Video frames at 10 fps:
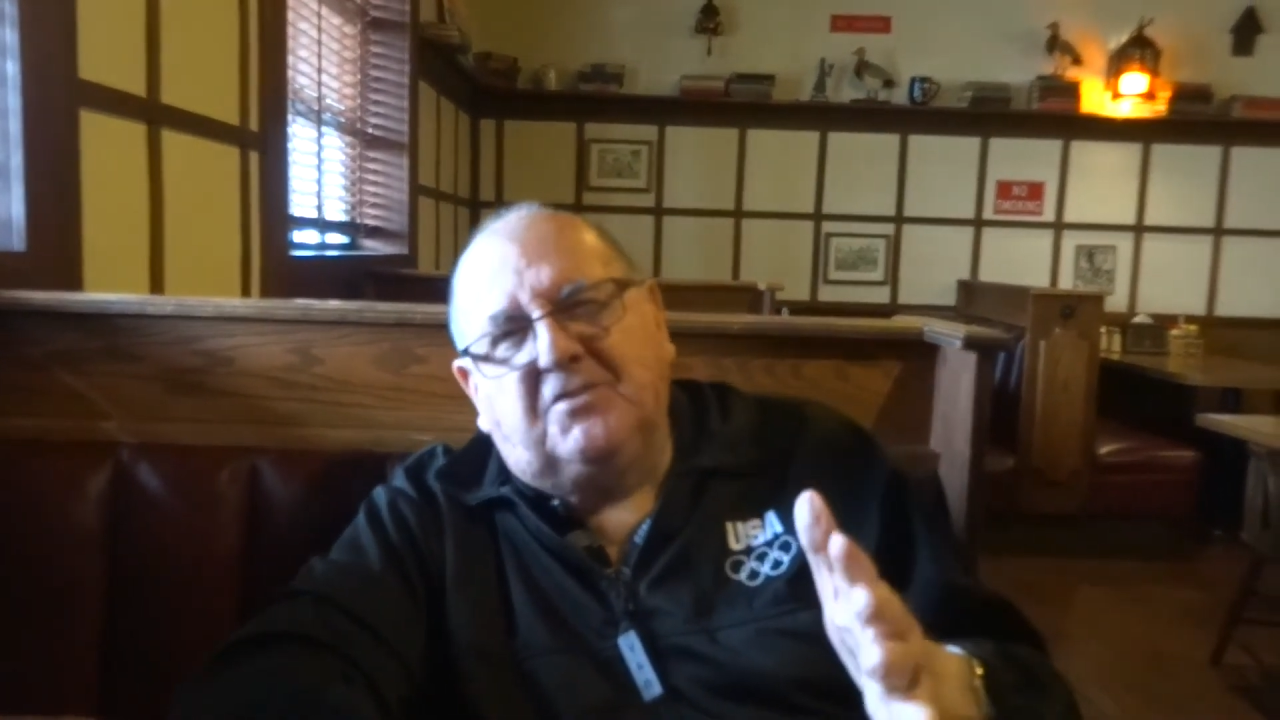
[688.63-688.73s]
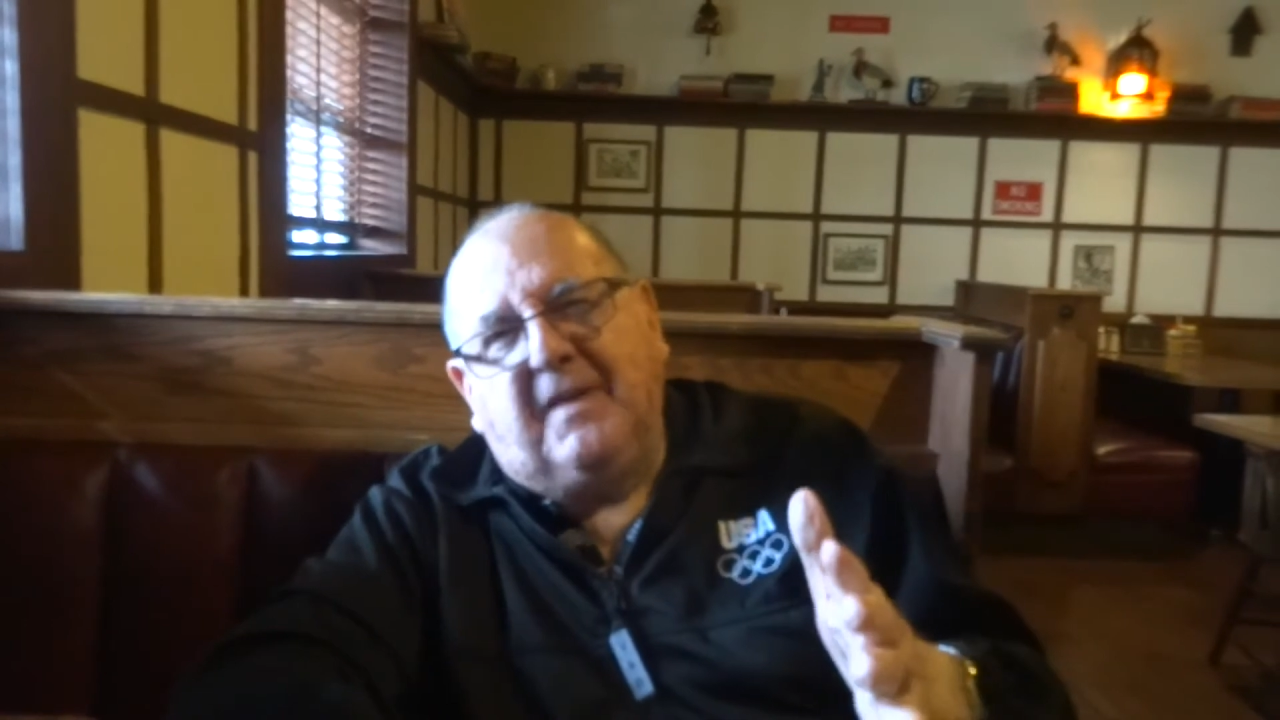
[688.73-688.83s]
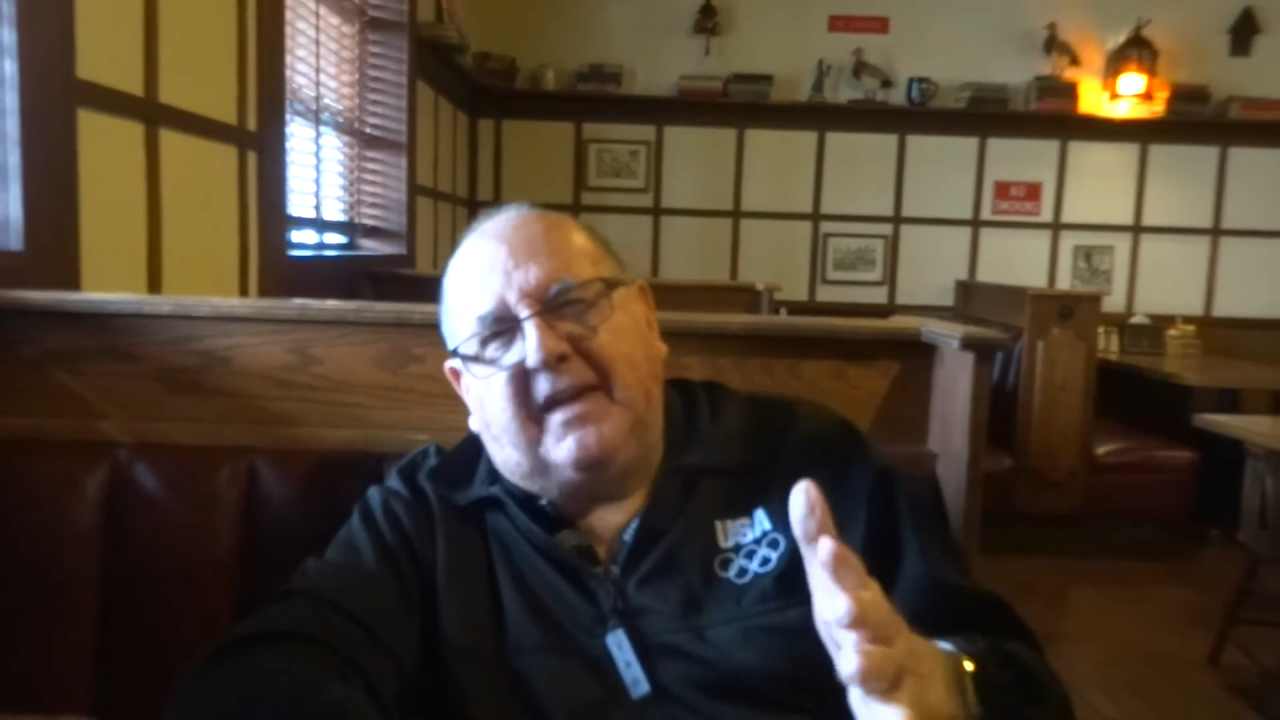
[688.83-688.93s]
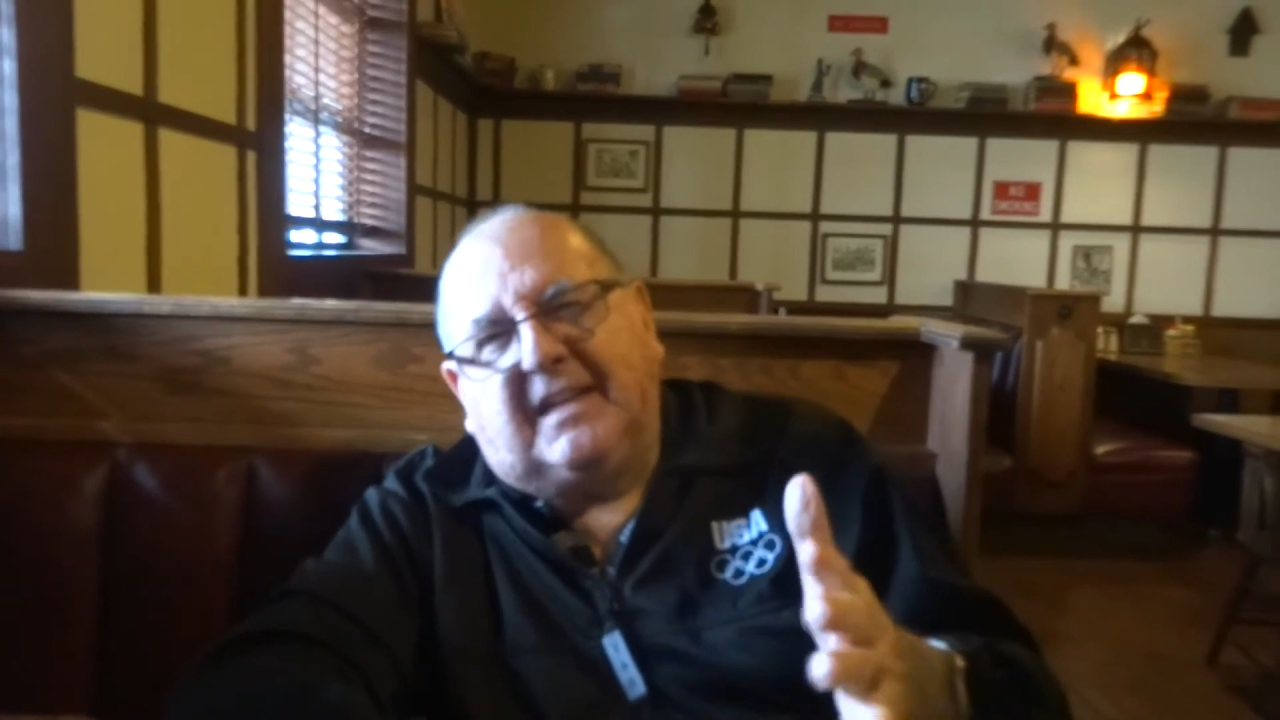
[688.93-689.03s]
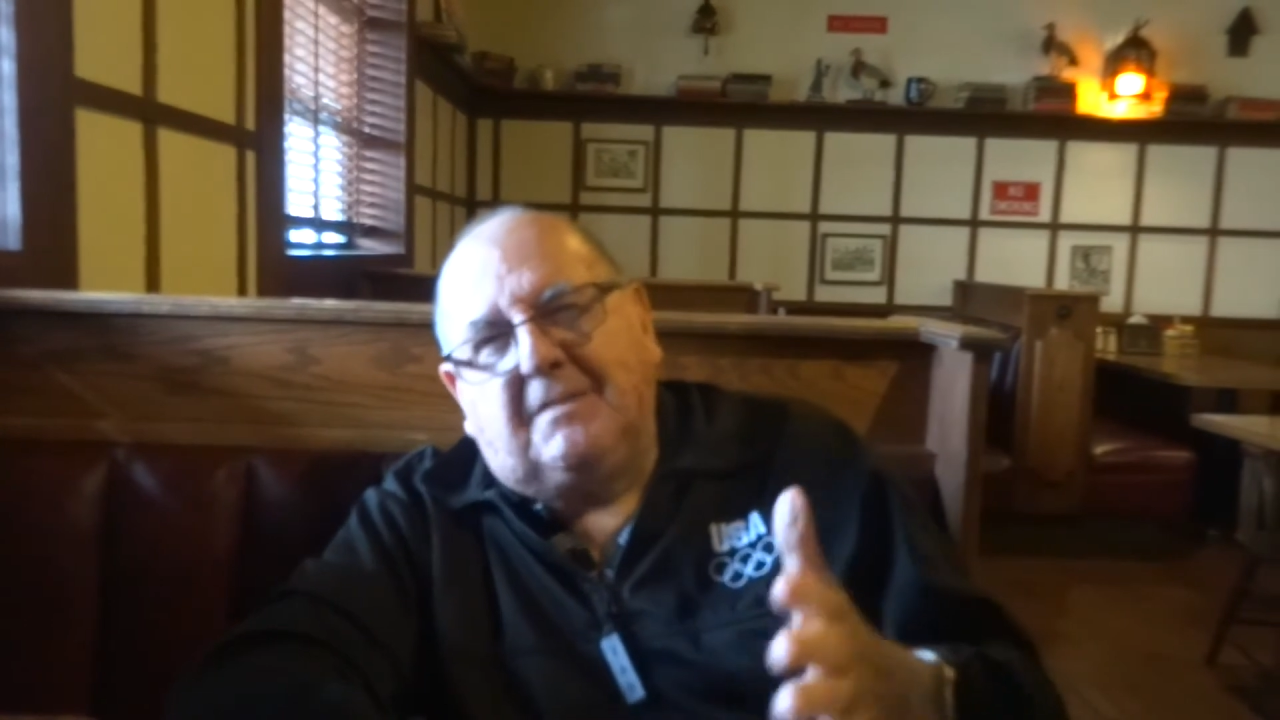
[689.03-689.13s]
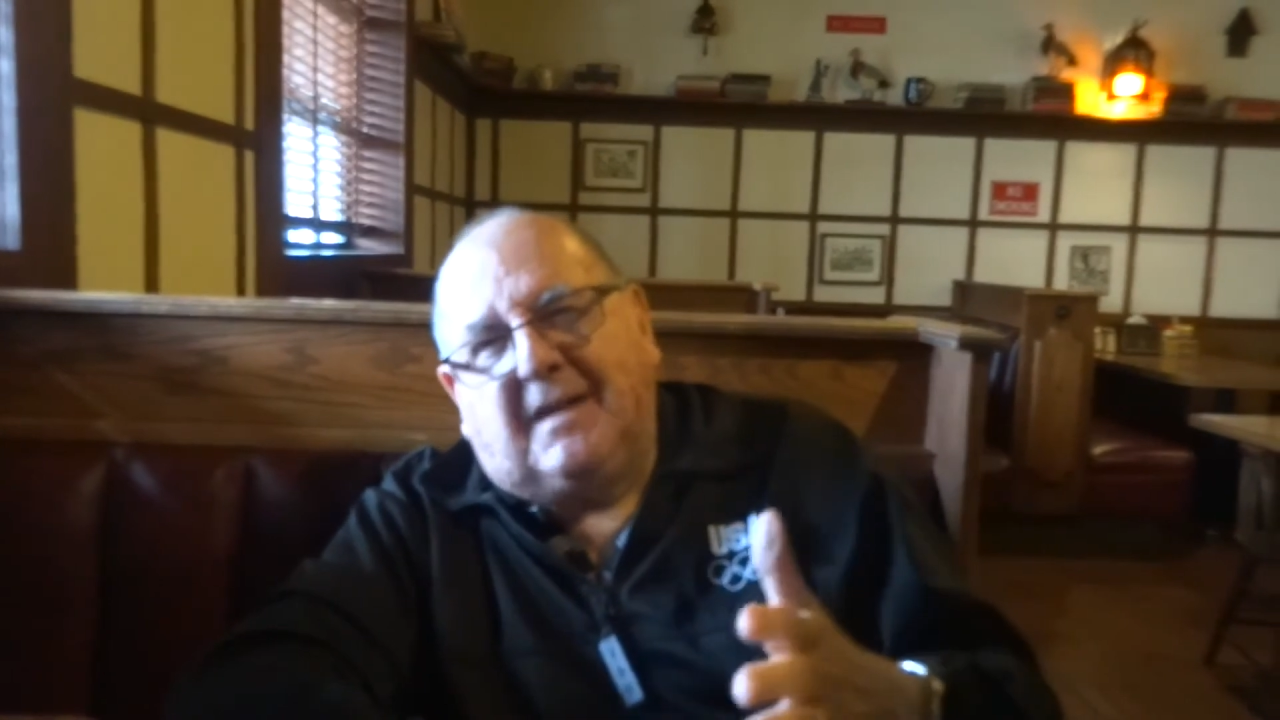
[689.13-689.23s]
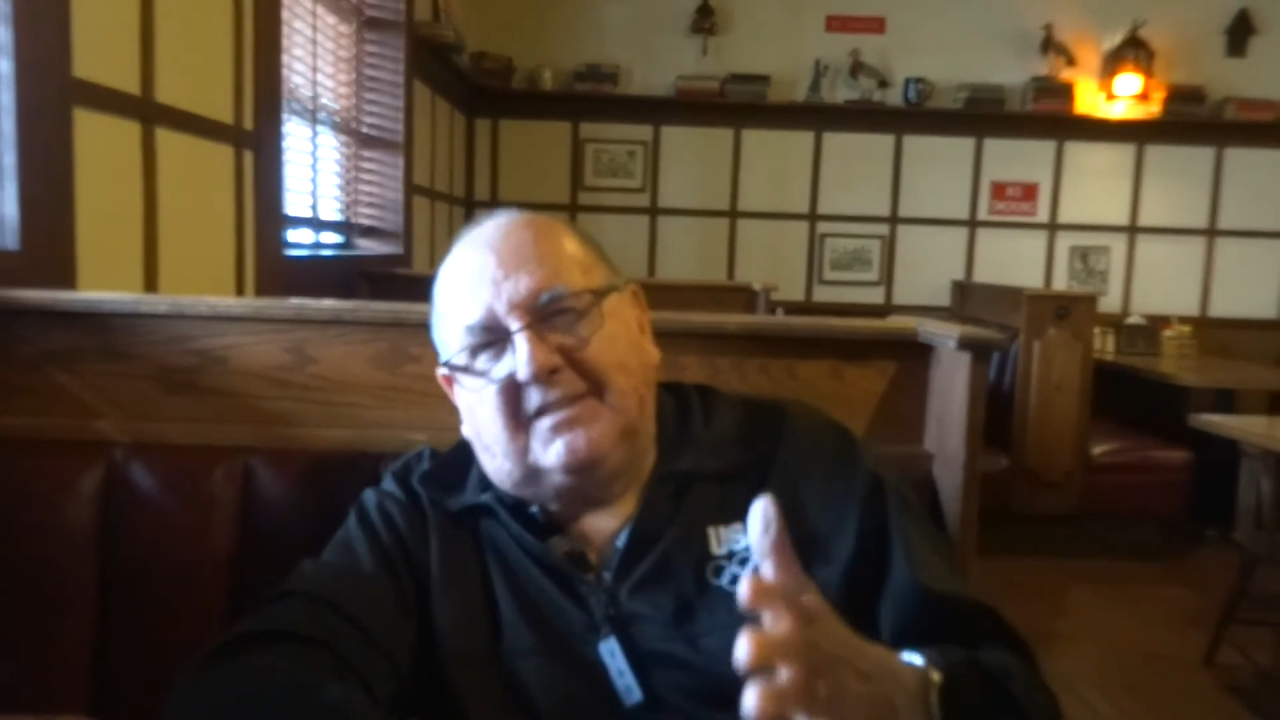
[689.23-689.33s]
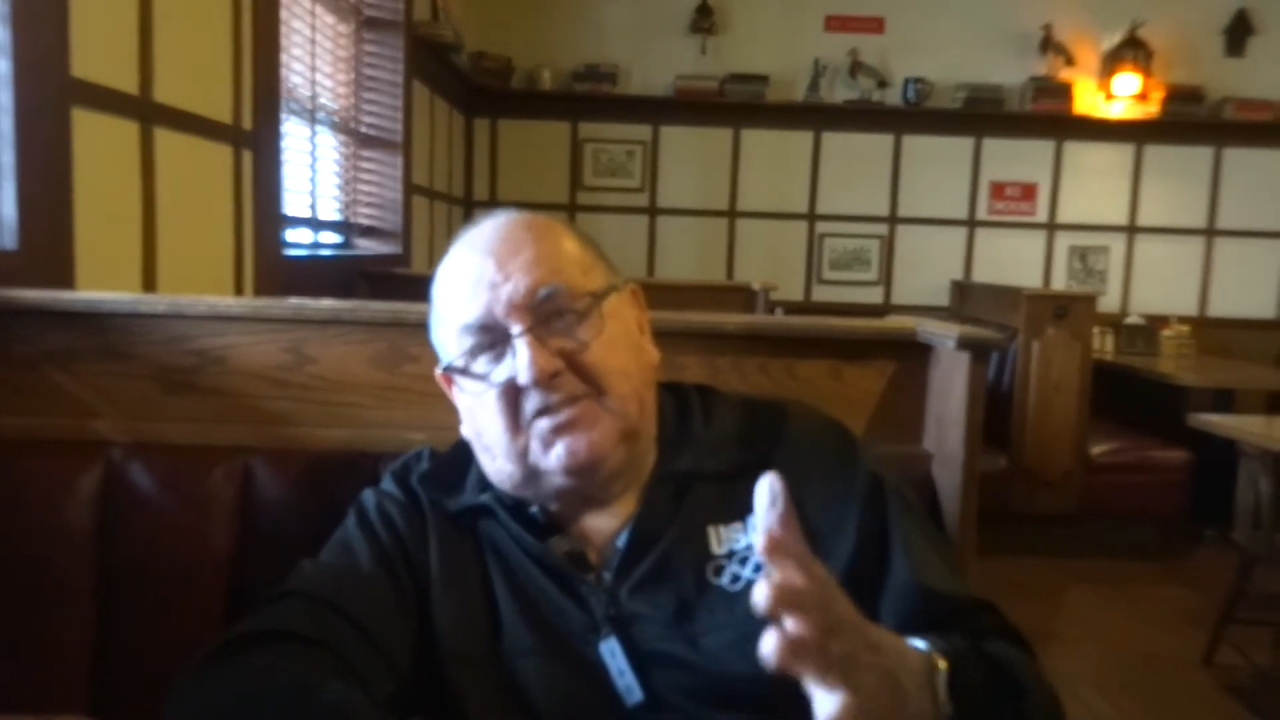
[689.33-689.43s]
making about